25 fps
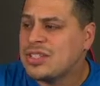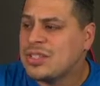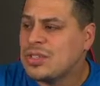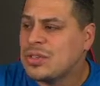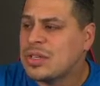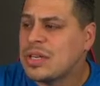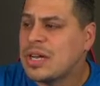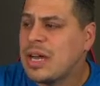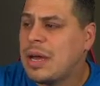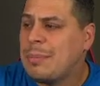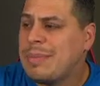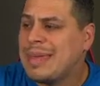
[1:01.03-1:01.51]

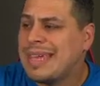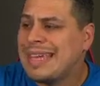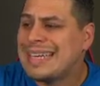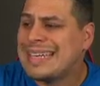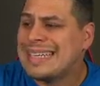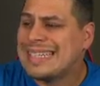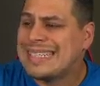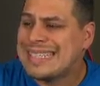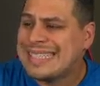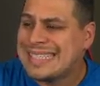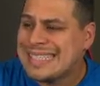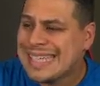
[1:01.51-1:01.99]
coming in
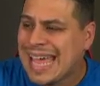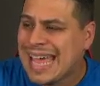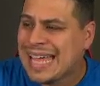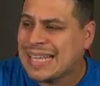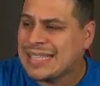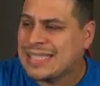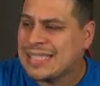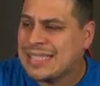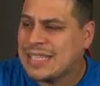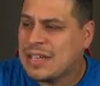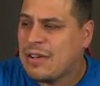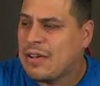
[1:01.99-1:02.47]
the
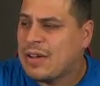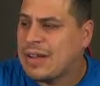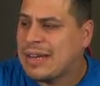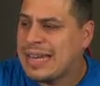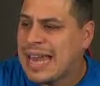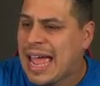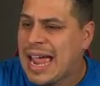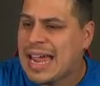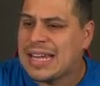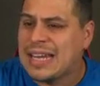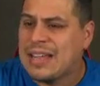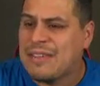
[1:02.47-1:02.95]
sets.
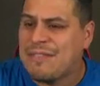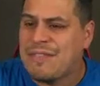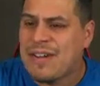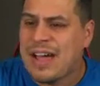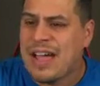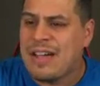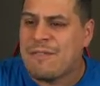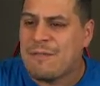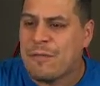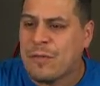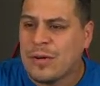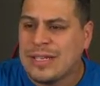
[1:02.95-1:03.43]

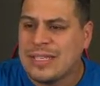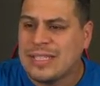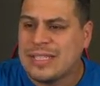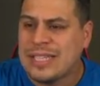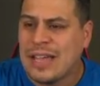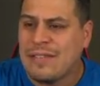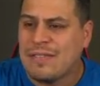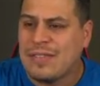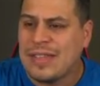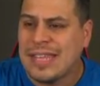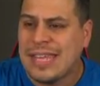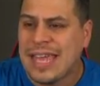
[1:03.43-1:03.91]
95 free
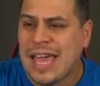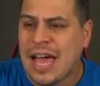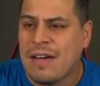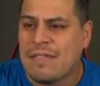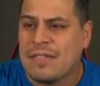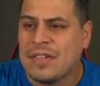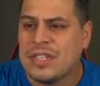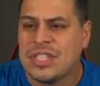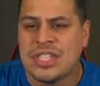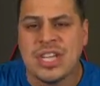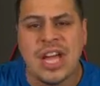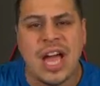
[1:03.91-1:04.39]
safety
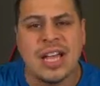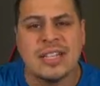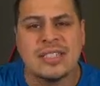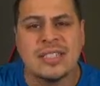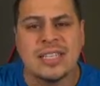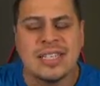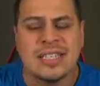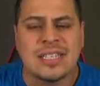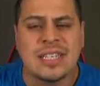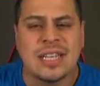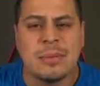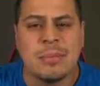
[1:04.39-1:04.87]
Calvin
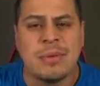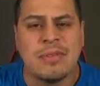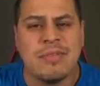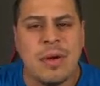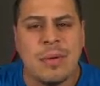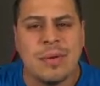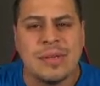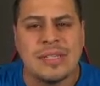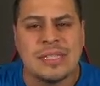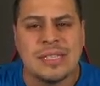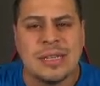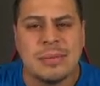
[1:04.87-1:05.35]
Johnson is going to be
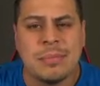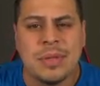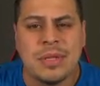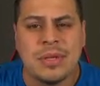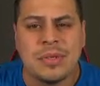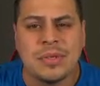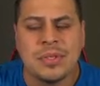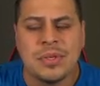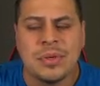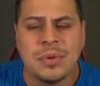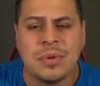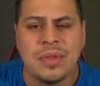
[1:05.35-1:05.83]
very similar
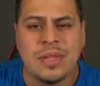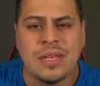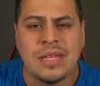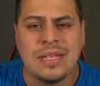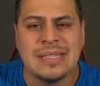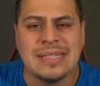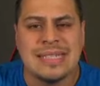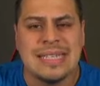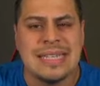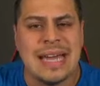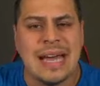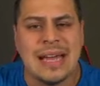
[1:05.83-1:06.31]
to the
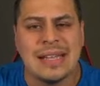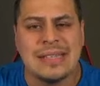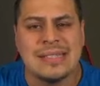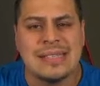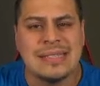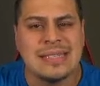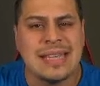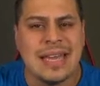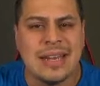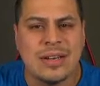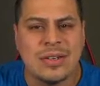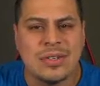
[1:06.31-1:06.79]
Deion
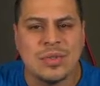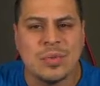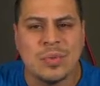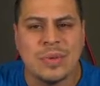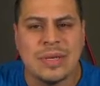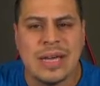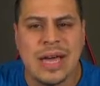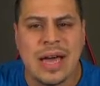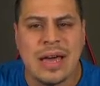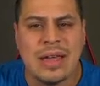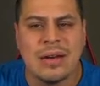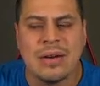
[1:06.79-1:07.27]
Sanders we
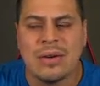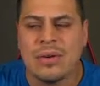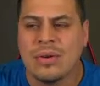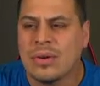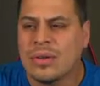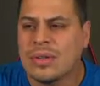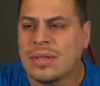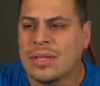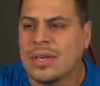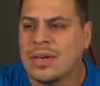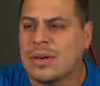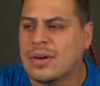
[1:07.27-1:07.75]
got
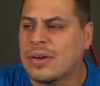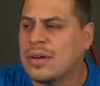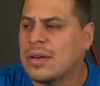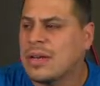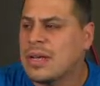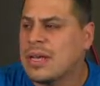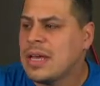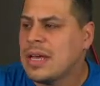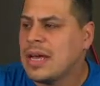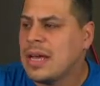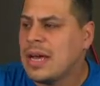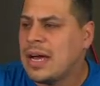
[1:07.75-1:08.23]
earlier
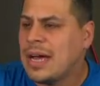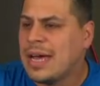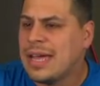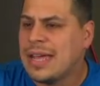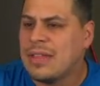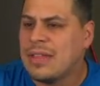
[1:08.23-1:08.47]
uh, in